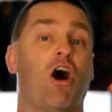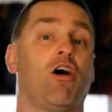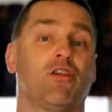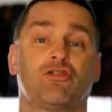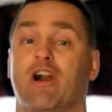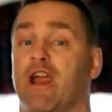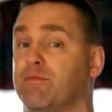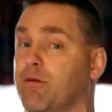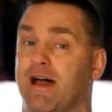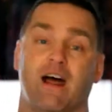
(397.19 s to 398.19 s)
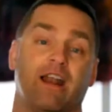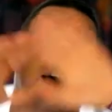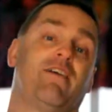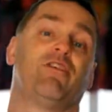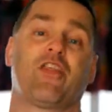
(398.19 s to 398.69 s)
all the dreams about how
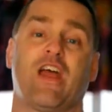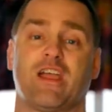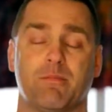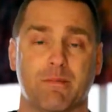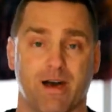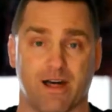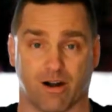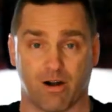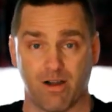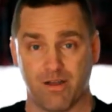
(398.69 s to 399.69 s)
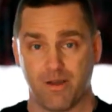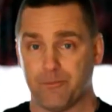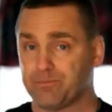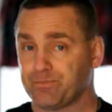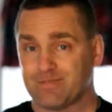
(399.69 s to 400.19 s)
everything can be better,
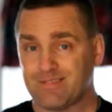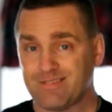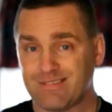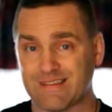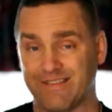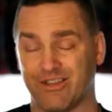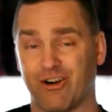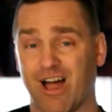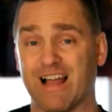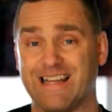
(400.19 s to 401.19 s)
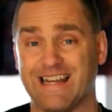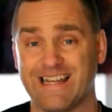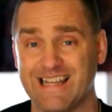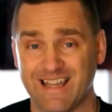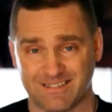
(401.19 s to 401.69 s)
and they're not
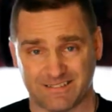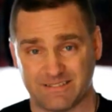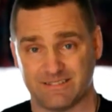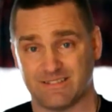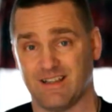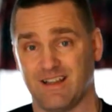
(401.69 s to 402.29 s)
getting it,